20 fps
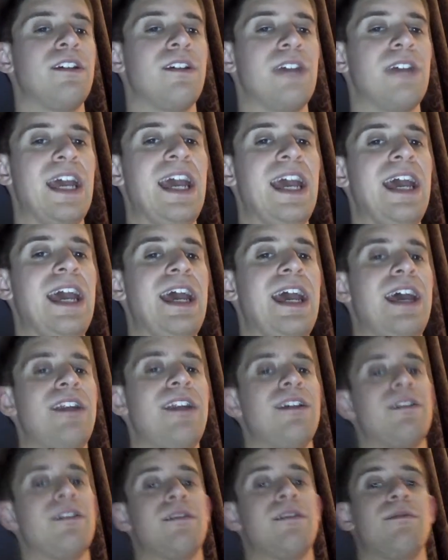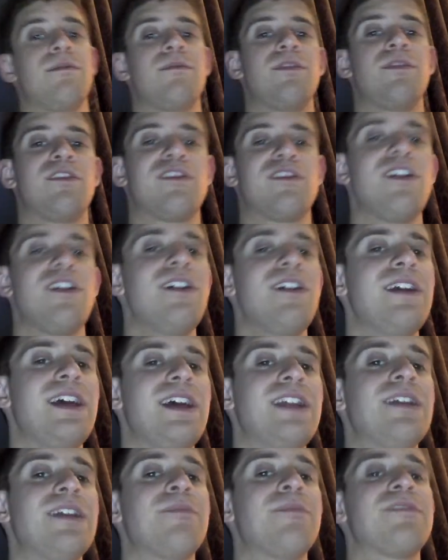And Charlotte
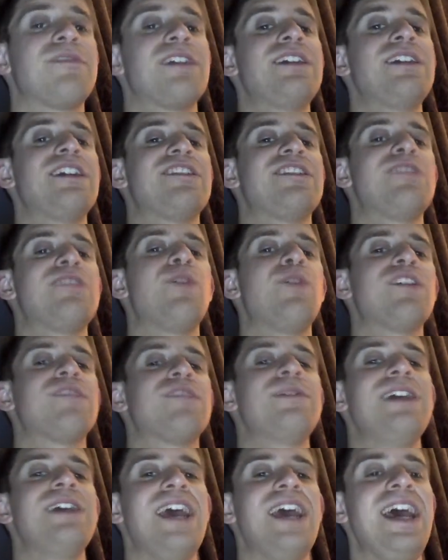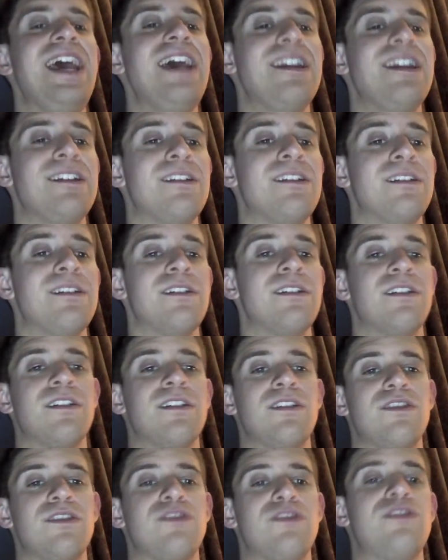ended up saying that she wants to be added
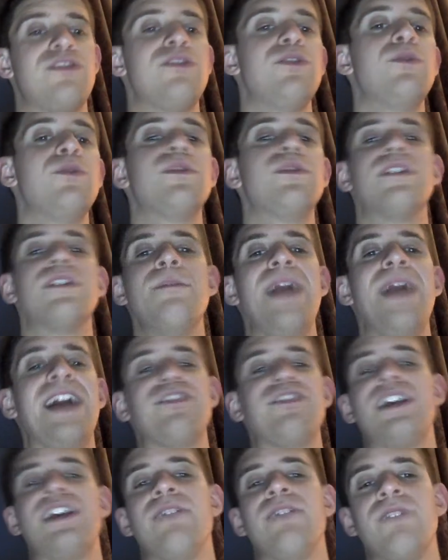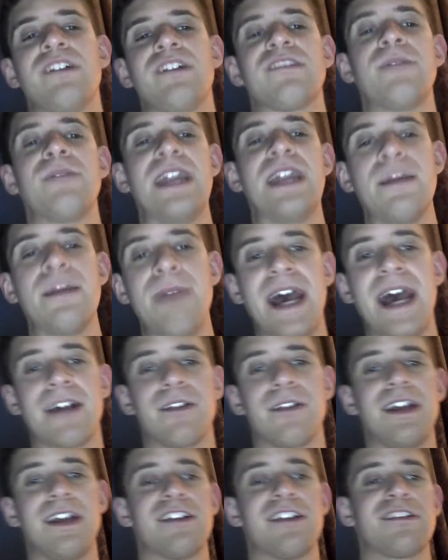to the match at WrestleMania
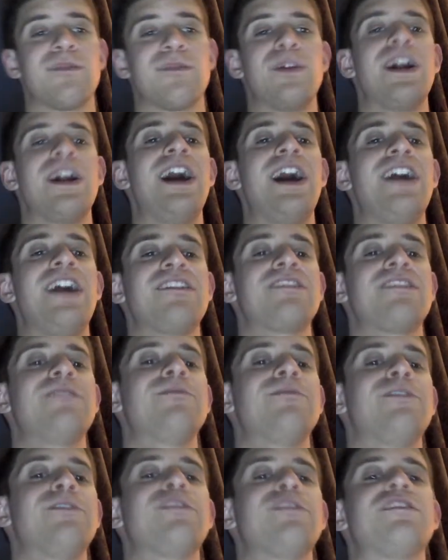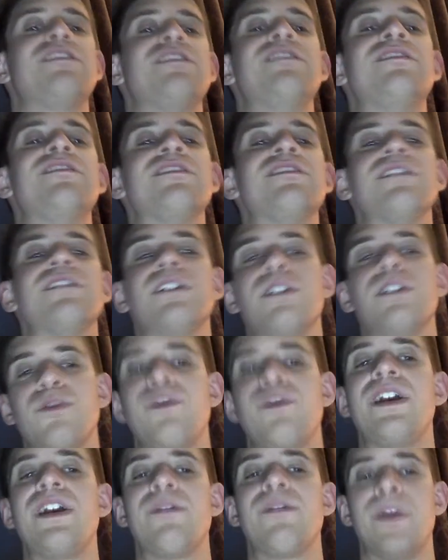Backlash with Asuka versus
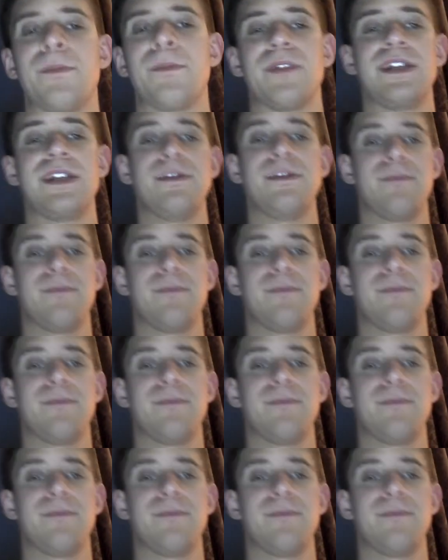Rhea Ripley.